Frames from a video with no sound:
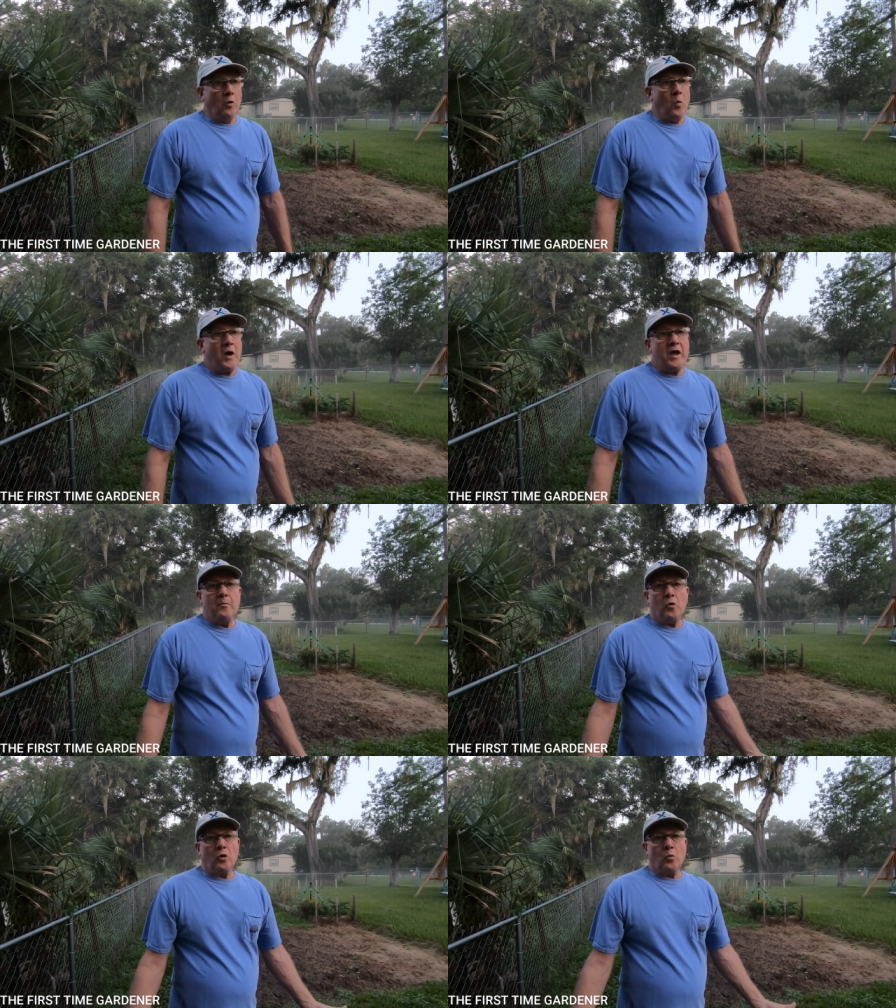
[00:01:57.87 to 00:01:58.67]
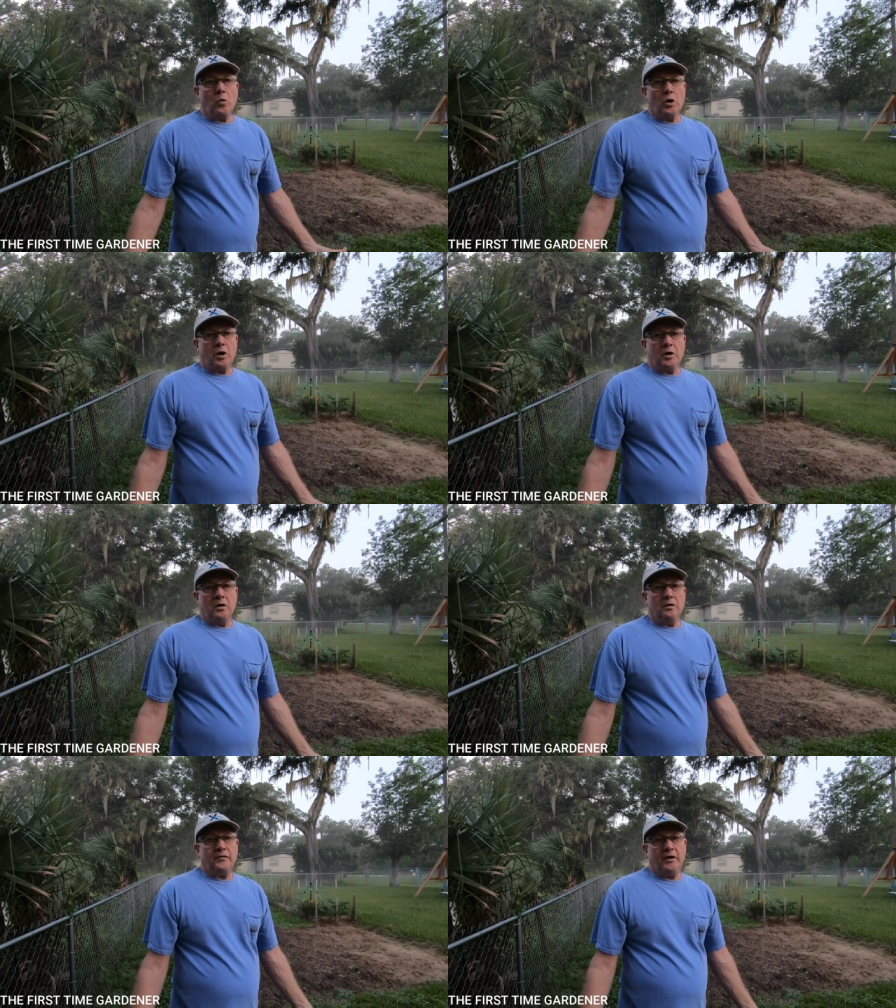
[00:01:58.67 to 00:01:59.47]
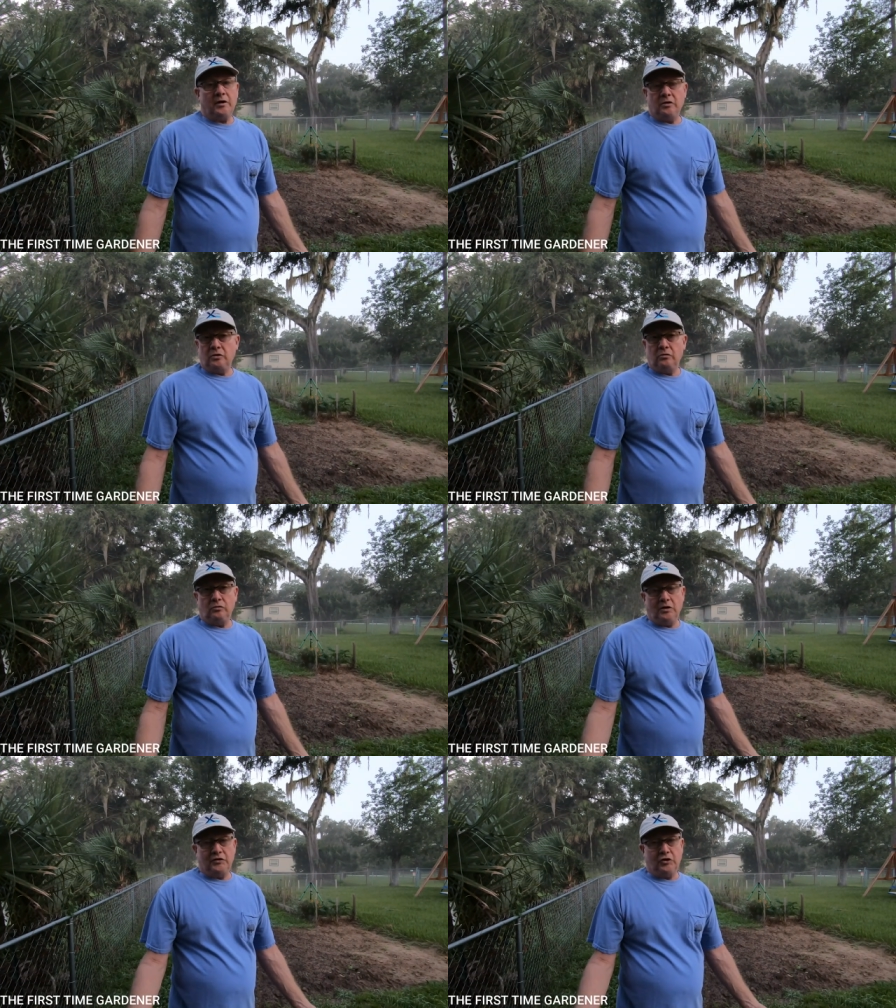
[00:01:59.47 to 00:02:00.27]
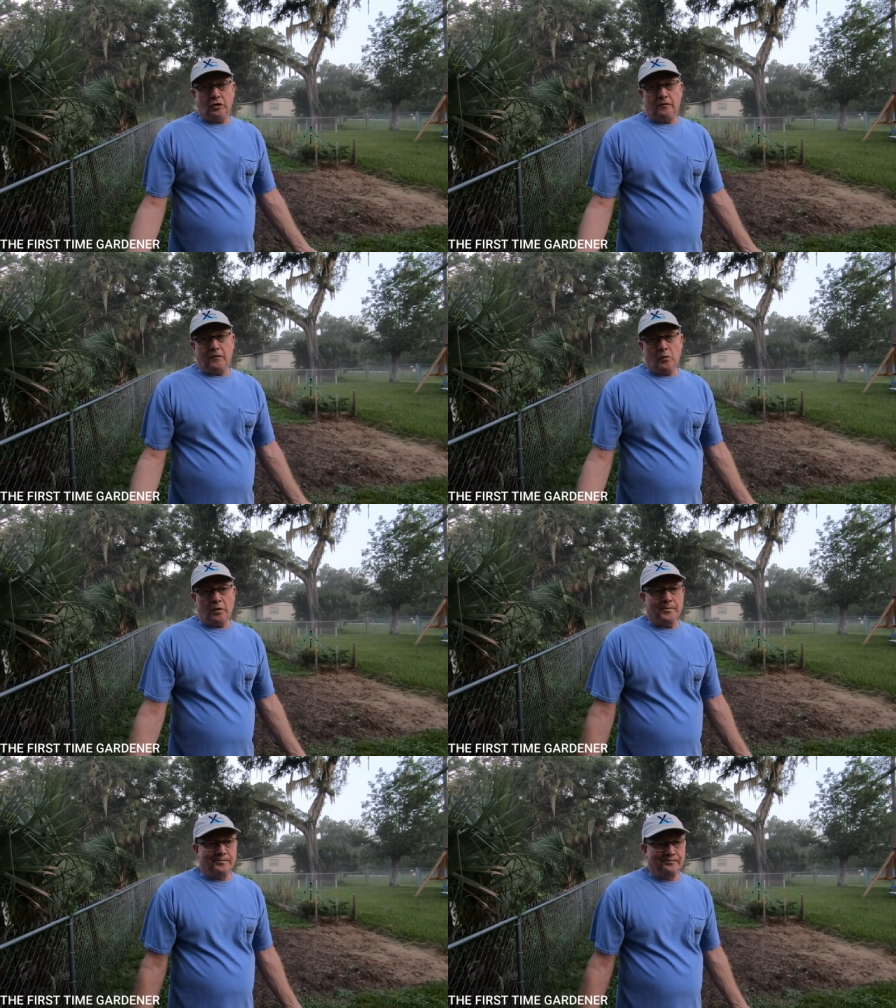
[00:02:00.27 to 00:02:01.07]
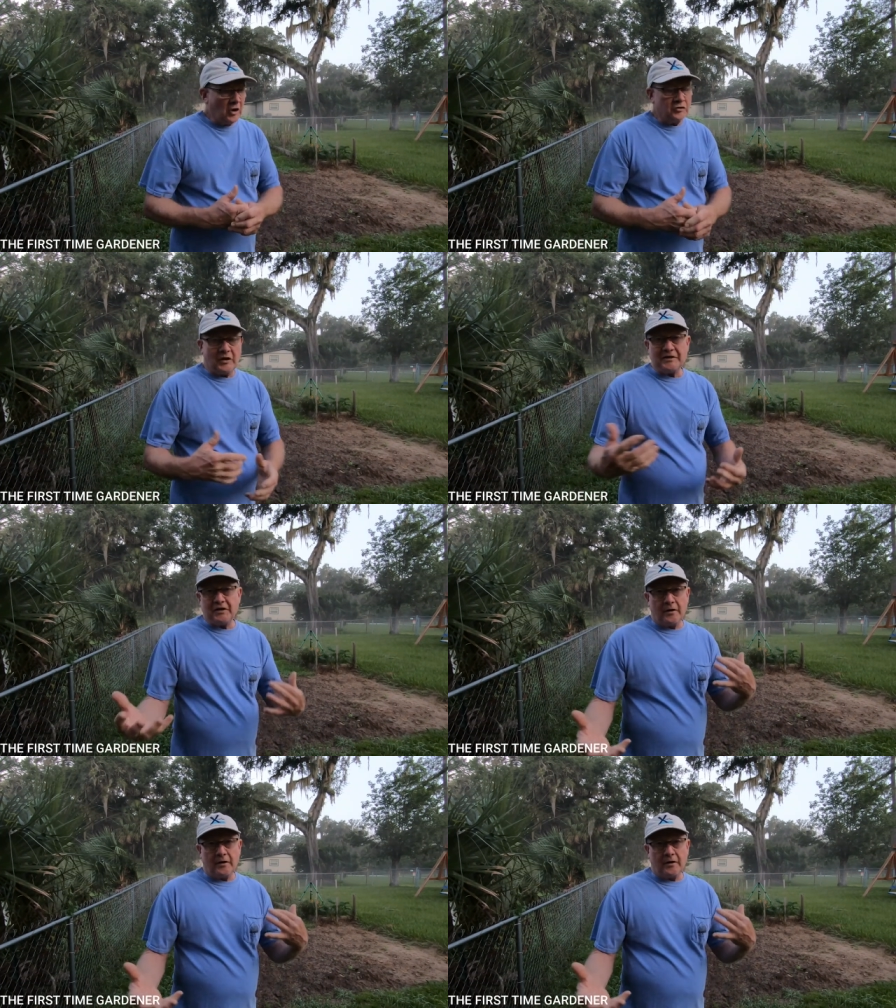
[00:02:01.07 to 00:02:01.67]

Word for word: way more work than it's good for. So that's